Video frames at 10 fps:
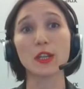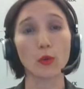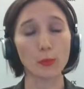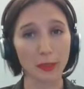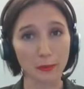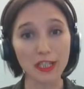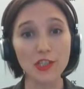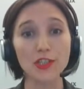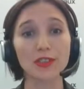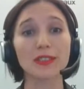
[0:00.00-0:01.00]

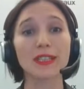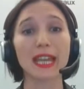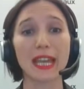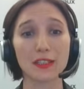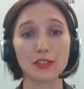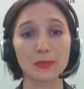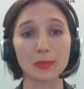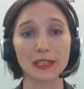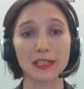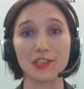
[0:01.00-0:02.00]
operation and
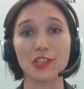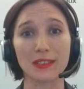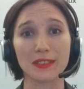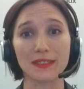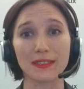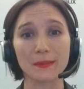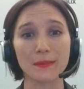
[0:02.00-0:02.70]
supply chains.